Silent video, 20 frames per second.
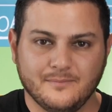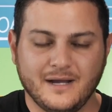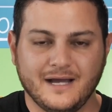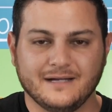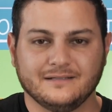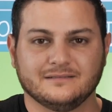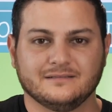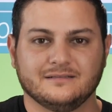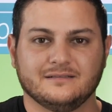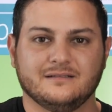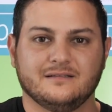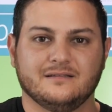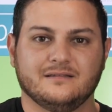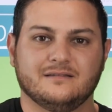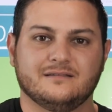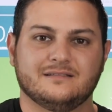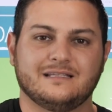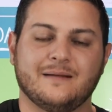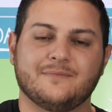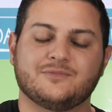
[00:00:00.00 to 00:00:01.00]
but
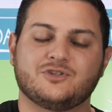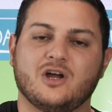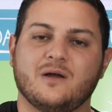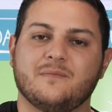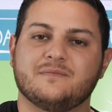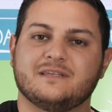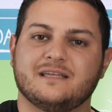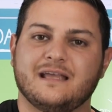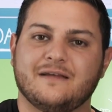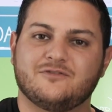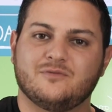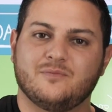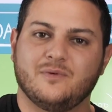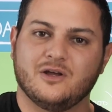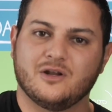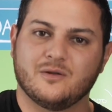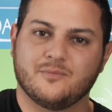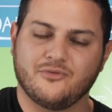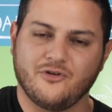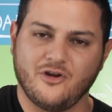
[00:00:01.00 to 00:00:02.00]
sometimes they have to
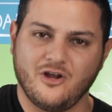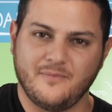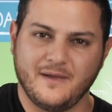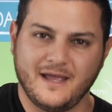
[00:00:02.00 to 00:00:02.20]
be on a Pro